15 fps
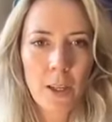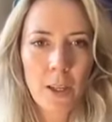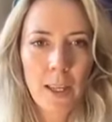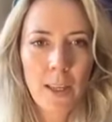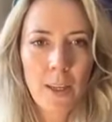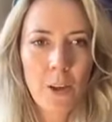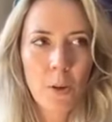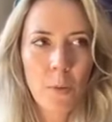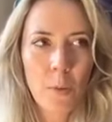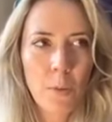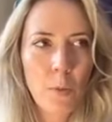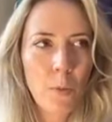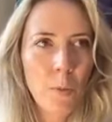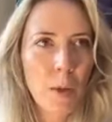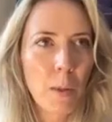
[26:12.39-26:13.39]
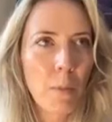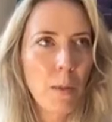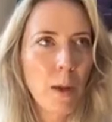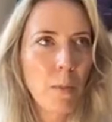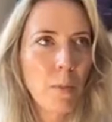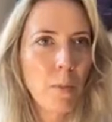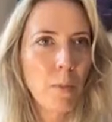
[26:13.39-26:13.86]
Like, I know my
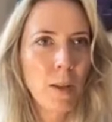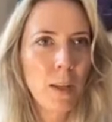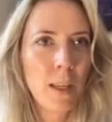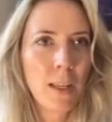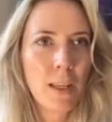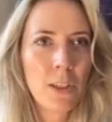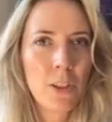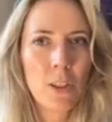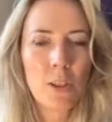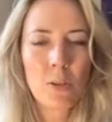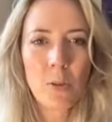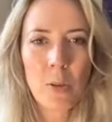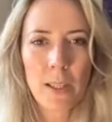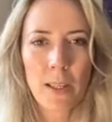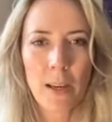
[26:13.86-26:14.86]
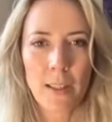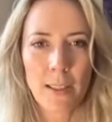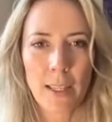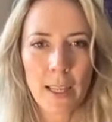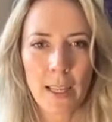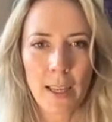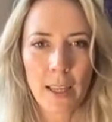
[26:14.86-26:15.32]
mum, she's always
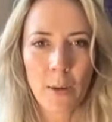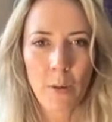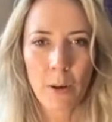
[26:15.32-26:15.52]
asking, like,